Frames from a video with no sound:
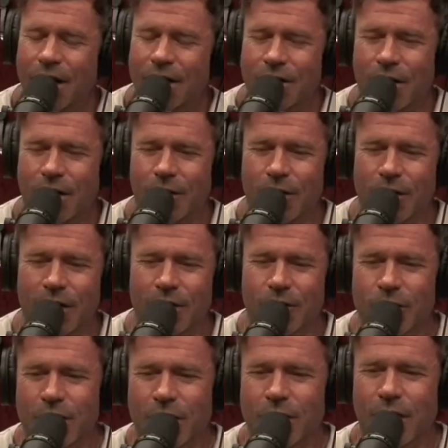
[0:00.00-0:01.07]
saw a really
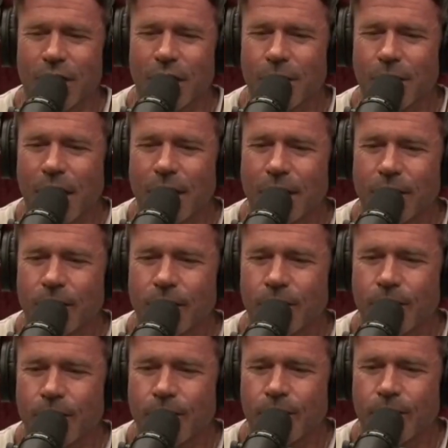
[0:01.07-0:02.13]
interesting thing about
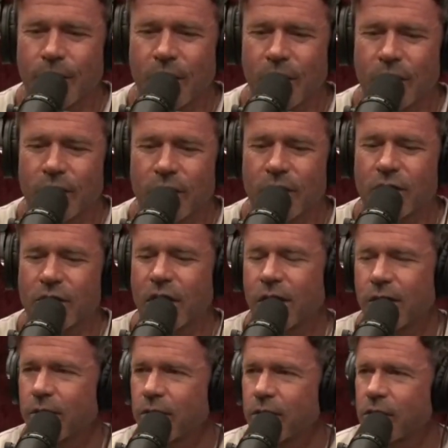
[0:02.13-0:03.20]
these
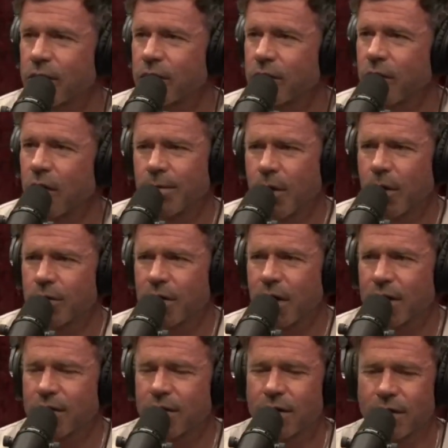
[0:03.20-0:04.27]
senators on both
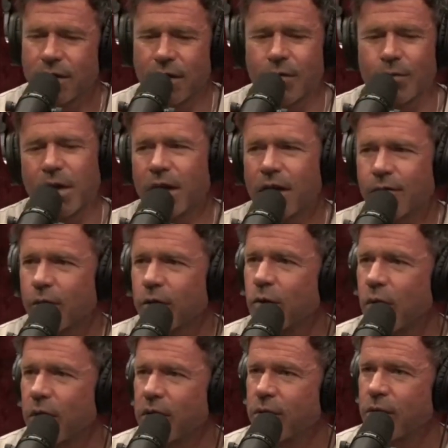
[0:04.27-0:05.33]
sides that have been in for
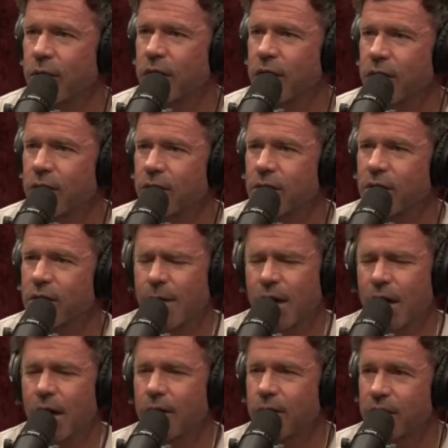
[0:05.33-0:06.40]
20, 30 years. They
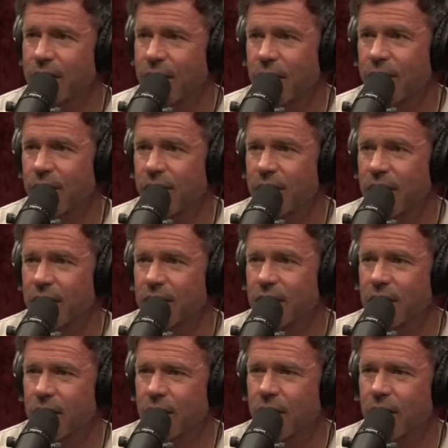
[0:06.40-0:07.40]
make $175,000 a year.